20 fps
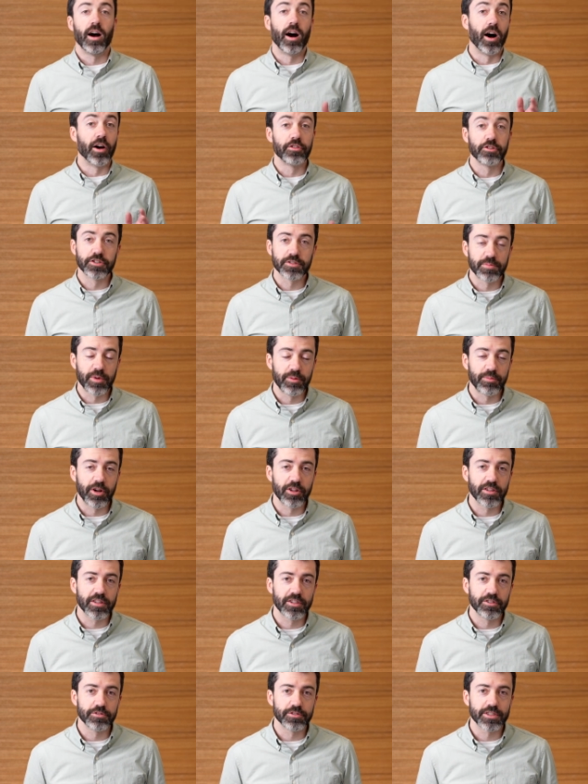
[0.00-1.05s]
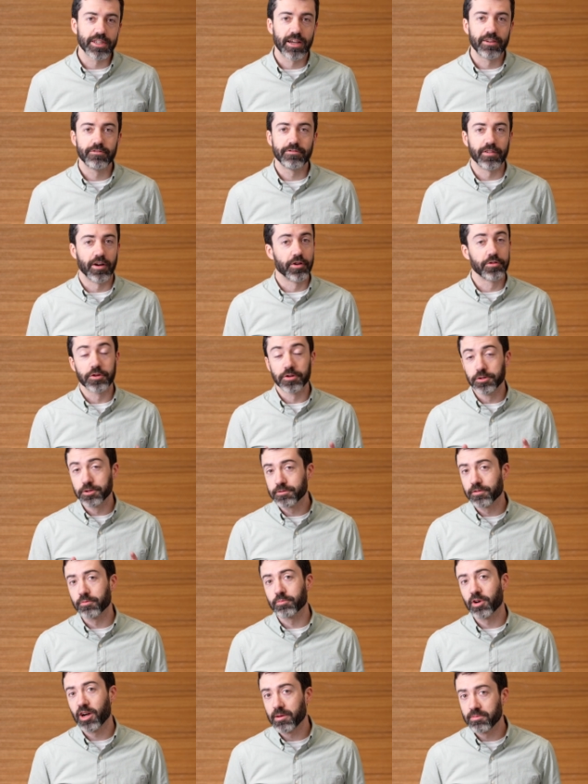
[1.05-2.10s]
Other small molecules have other useful
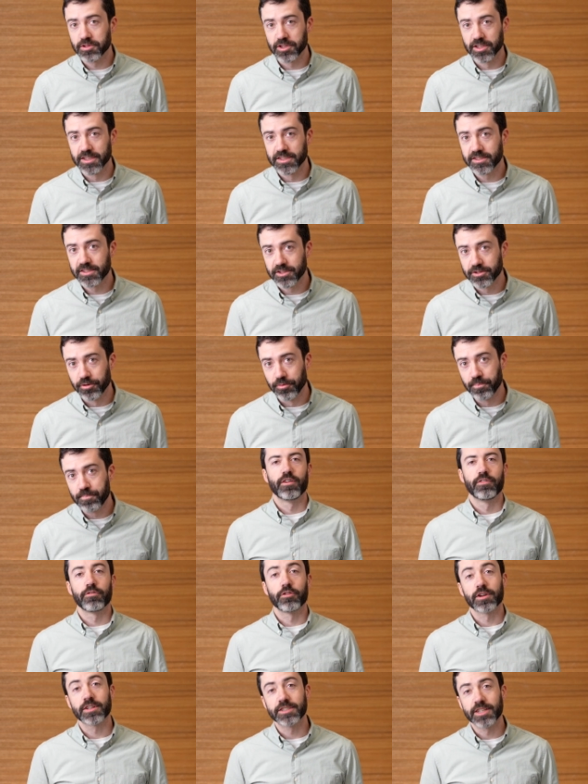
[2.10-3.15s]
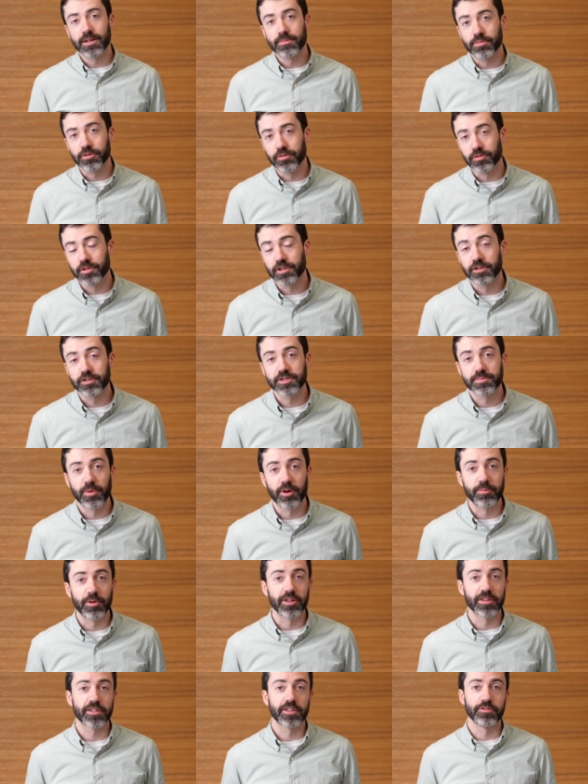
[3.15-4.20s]
properties too. For example, there are small
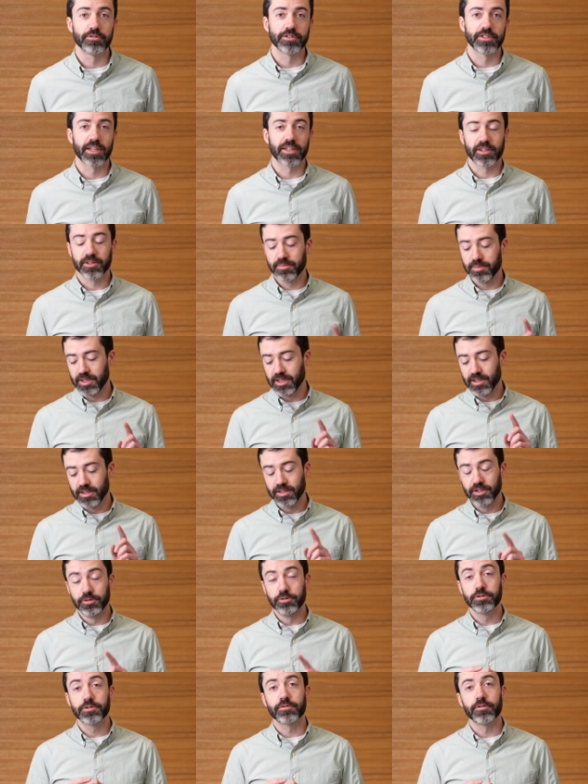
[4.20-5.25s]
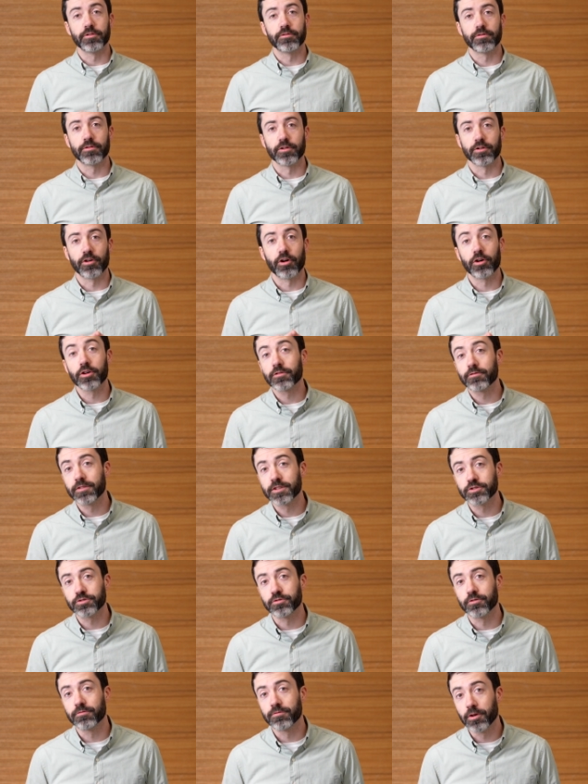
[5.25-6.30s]
molecules that could be useful for
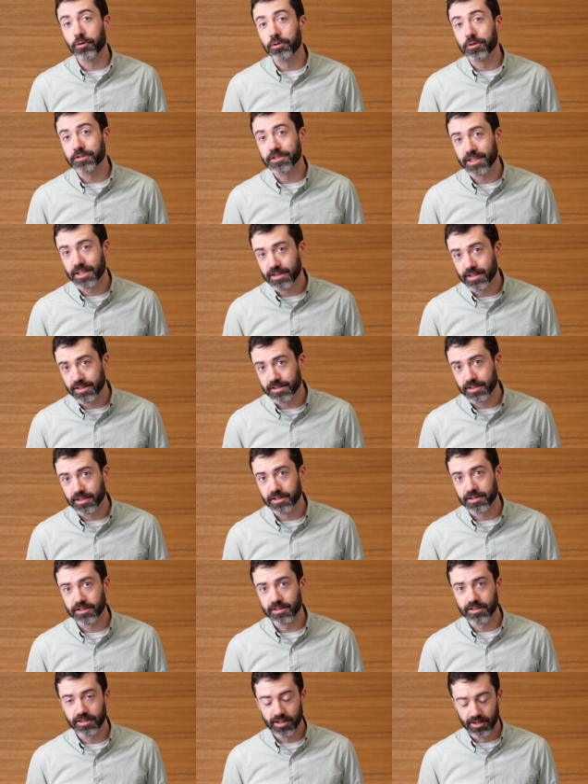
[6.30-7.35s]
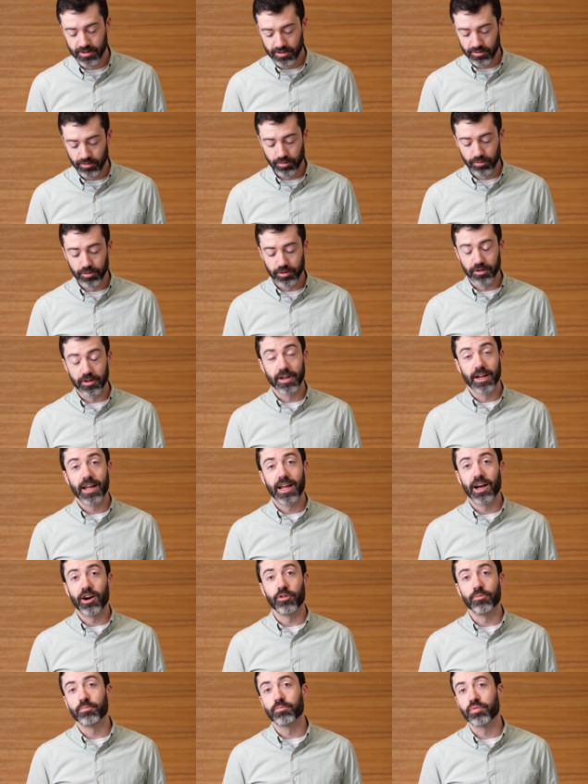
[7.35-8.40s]
artificial photosynthesis or
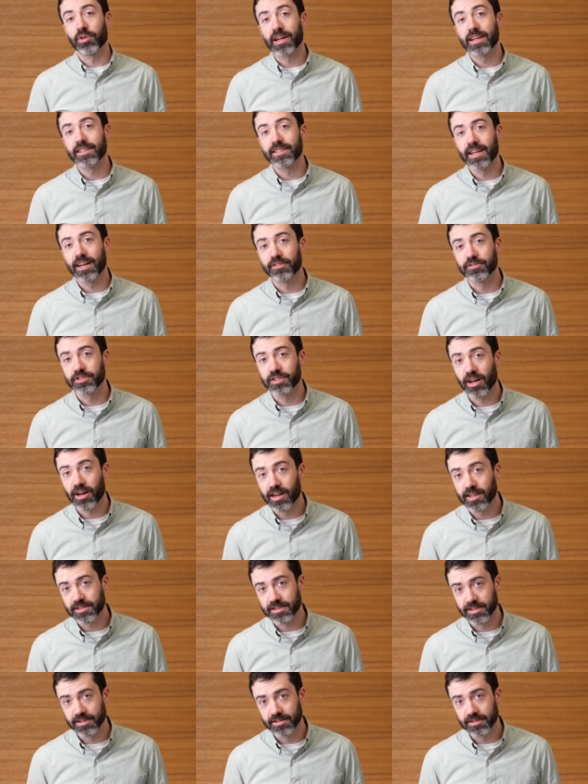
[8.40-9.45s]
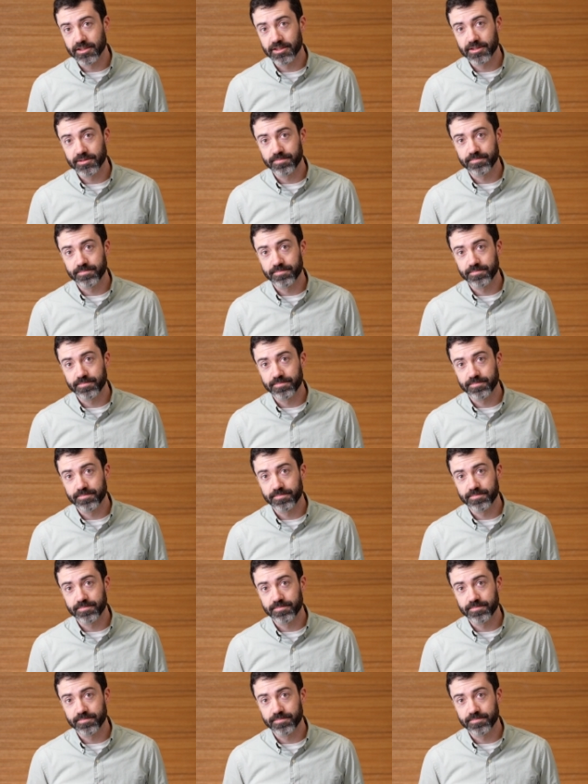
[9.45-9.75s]
help break down toxins.